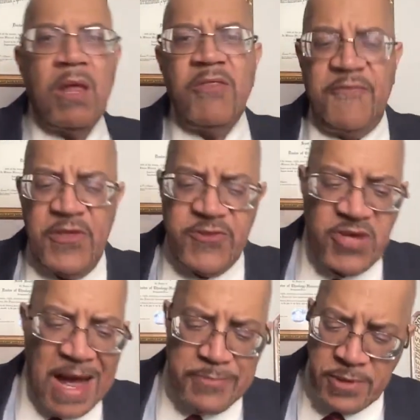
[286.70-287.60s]
the fifth
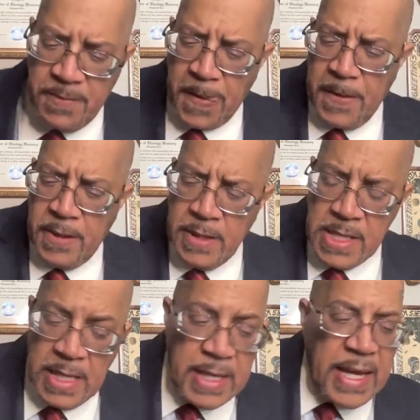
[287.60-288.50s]
chapter,
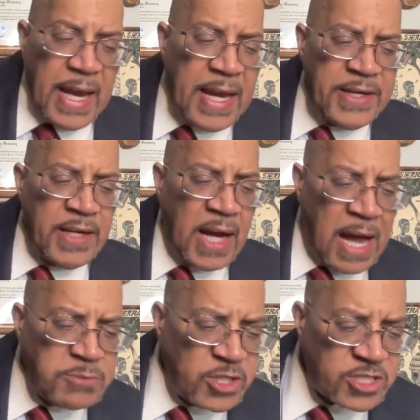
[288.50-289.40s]
and uh,
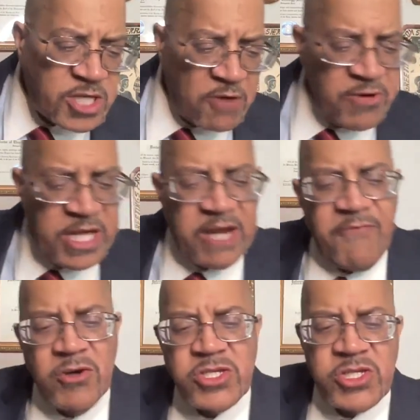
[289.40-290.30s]
I'm going to start reading in
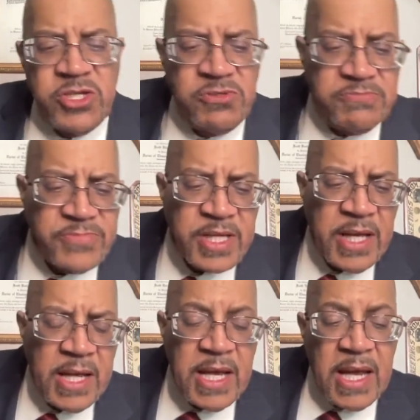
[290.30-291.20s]
verse 2.
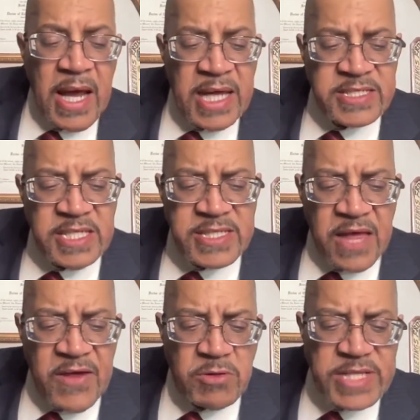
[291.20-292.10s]
It says,
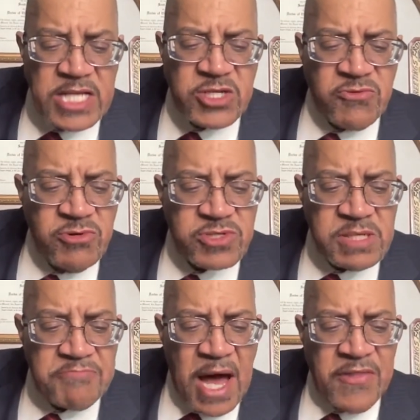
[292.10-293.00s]
Now there was at
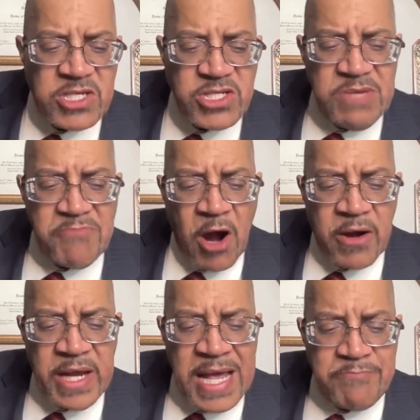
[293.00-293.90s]
Jerusalem by the sheep
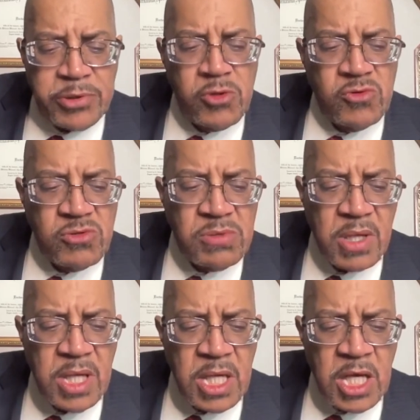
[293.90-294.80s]
market a pool,
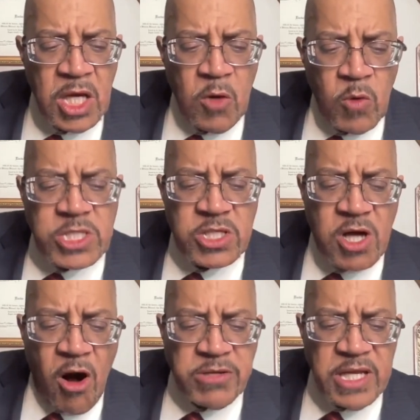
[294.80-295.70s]
which is
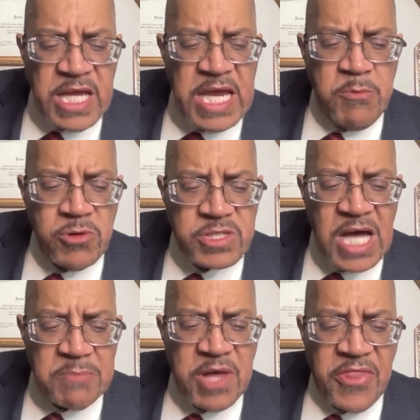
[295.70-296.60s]
called in the Hebrew
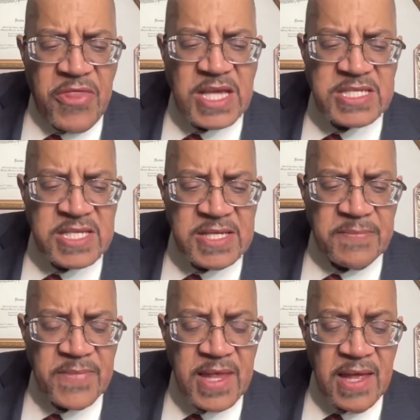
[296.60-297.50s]
tongue Bethesda,
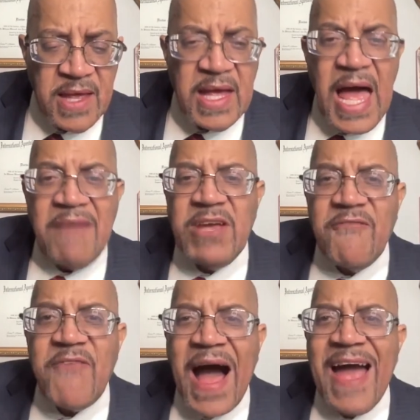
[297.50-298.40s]
having
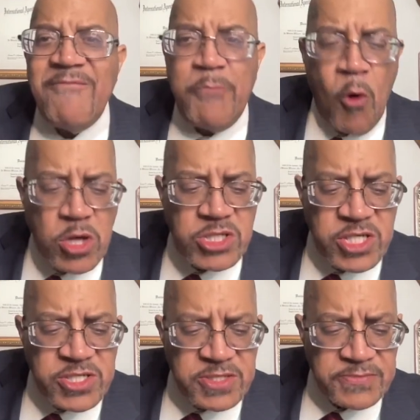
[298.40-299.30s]
five
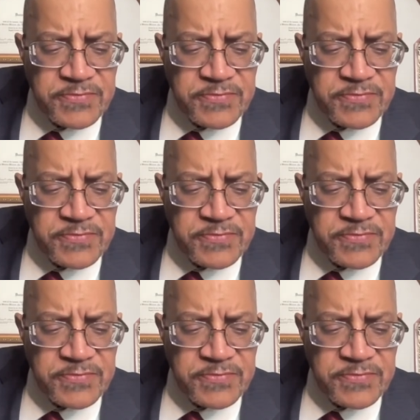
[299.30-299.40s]
porches.